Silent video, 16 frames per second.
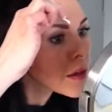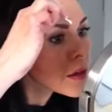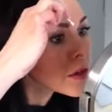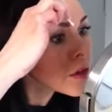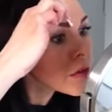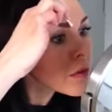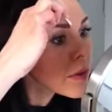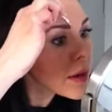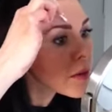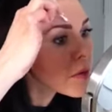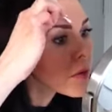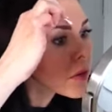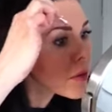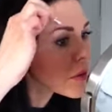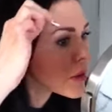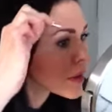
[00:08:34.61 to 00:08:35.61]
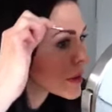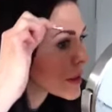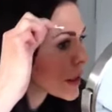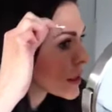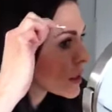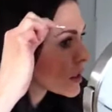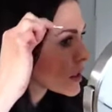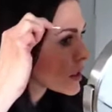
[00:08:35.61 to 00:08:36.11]
Just round off these
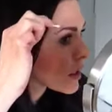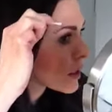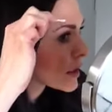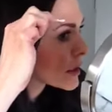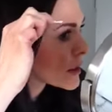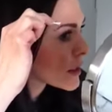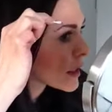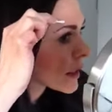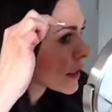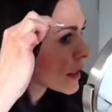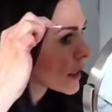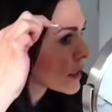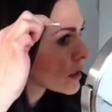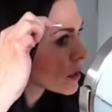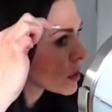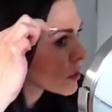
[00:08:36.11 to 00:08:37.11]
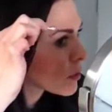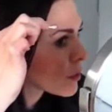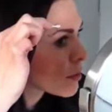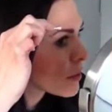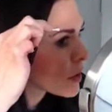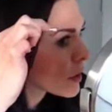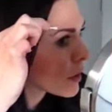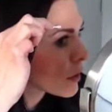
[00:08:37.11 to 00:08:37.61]
edges nicely and just
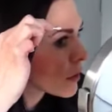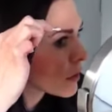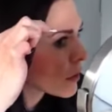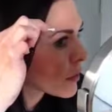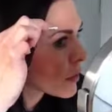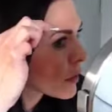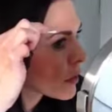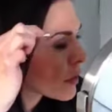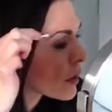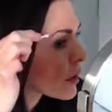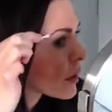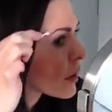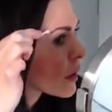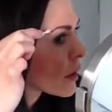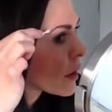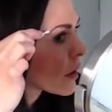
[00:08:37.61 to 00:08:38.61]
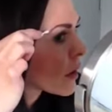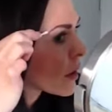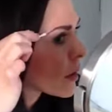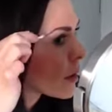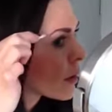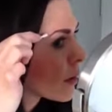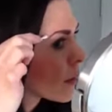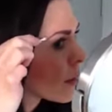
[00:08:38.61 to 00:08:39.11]
remove
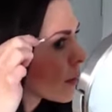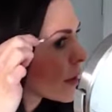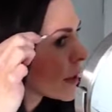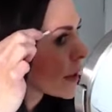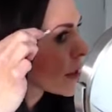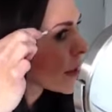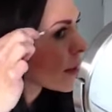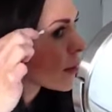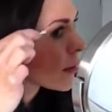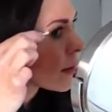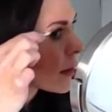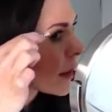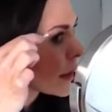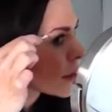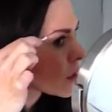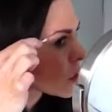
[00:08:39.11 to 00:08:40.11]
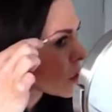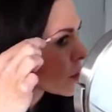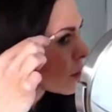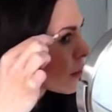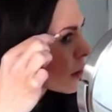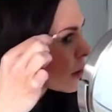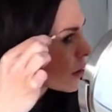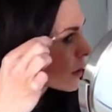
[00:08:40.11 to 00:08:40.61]
my little extra
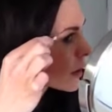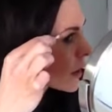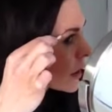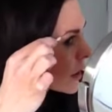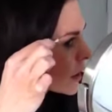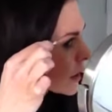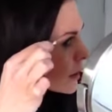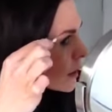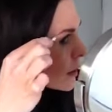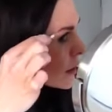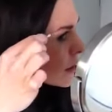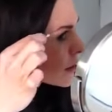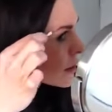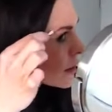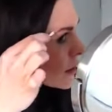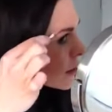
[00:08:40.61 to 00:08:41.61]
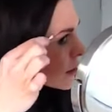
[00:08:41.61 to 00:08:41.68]
markings